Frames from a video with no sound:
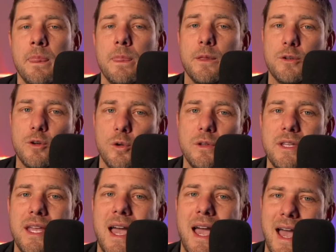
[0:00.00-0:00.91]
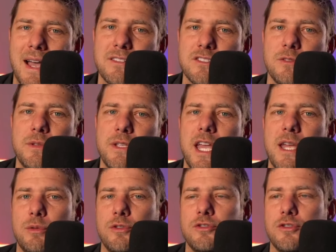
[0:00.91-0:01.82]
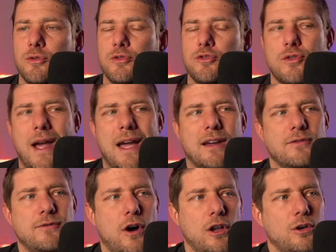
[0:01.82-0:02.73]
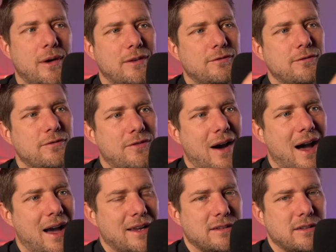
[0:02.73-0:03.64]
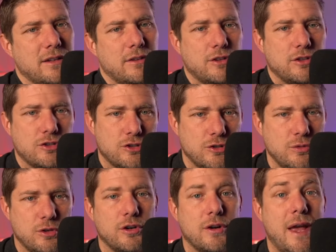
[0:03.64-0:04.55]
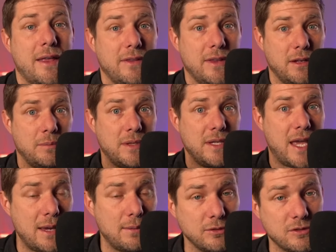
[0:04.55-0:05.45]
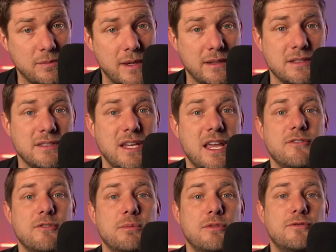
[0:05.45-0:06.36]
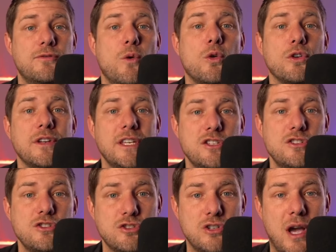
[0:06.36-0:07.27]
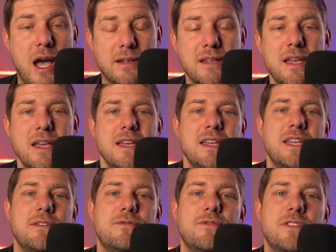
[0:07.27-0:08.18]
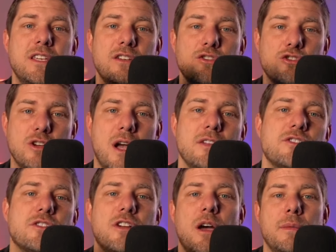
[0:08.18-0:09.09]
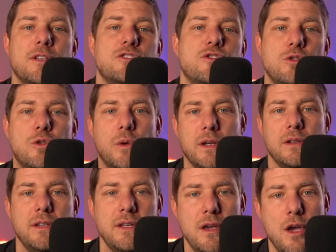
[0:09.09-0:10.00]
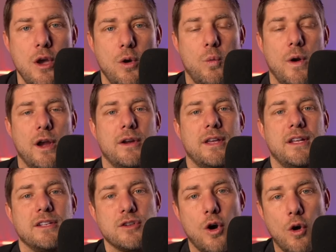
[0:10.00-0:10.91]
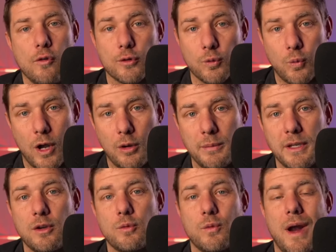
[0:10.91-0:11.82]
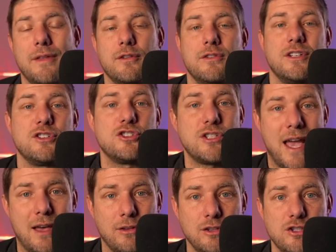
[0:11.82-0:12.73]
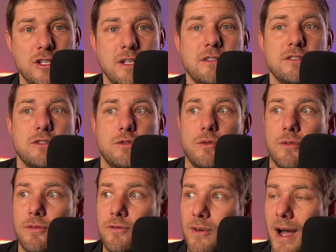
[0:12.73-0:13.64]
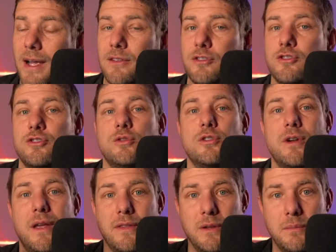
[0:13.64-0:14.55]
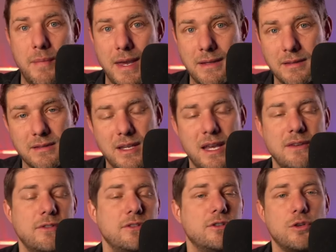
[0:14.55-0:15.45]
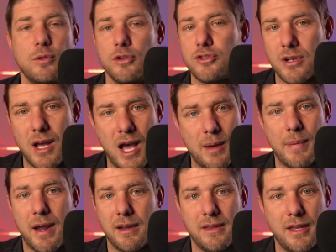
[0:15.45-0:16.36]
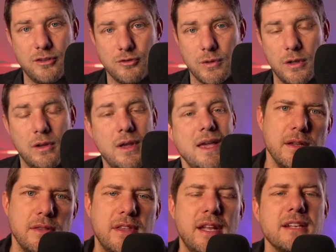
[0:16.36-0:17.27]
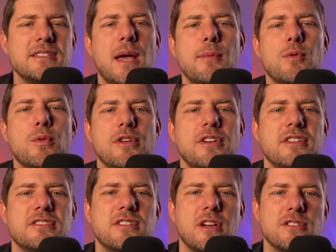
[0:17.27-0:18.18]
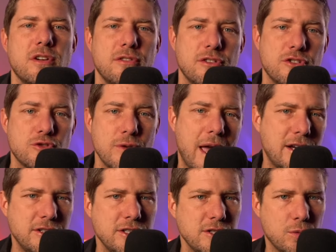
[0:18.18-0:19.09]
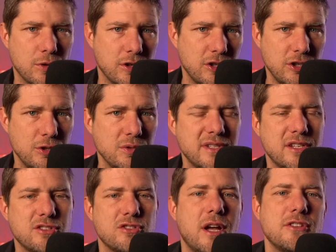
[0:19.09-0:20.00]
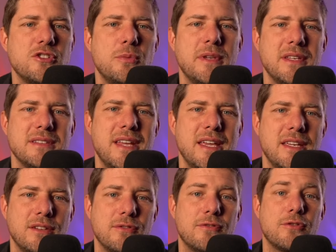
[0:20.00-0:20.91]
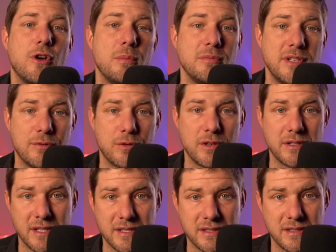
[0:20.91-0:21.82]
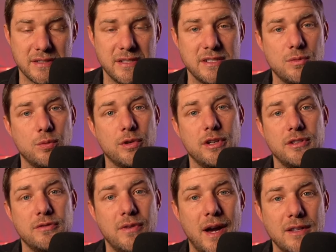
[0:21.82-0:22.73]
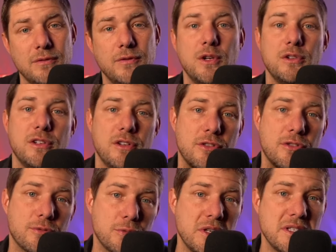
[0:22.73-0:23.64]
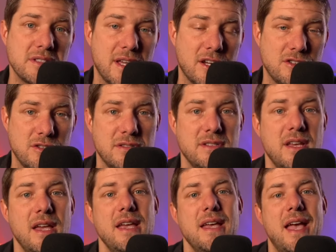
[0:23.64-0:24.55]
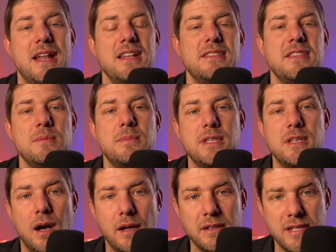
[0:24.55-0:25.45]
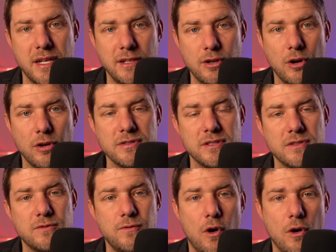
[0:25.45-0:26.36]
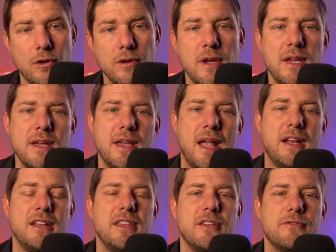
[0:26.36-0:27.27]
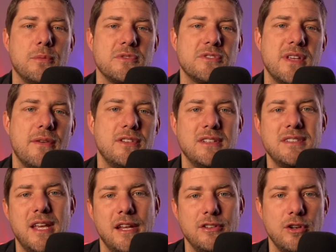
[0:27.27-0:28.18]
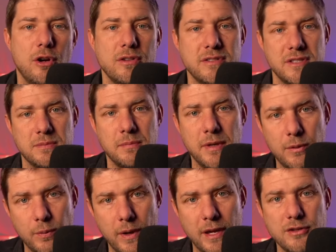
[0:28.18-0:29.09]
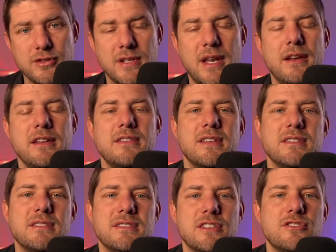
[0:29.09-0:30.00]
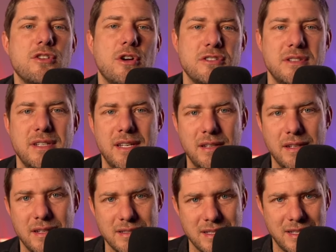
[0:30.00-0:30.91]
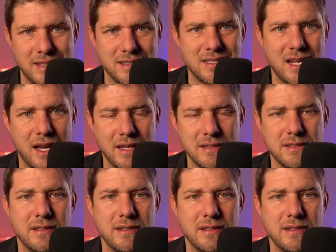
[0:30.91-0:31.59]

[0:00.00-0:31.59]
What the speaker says: The goalie has to be able to track, follow, and find the shooter and then be able to make the save before each shot. If the shots are coming too quickly, where it is overwhelming rather than challenging to find the shooter and then make the save, the goalie should hop out of that drill. The next topic we're going to discuss are the strategies we're going to use as shots are being taken from different distances. And we're going to divide the field into three sections. Anything beyond 10 yards is far. Anything from 7 to 10 yards is mid-range, and anything 6 yards and in is in tight.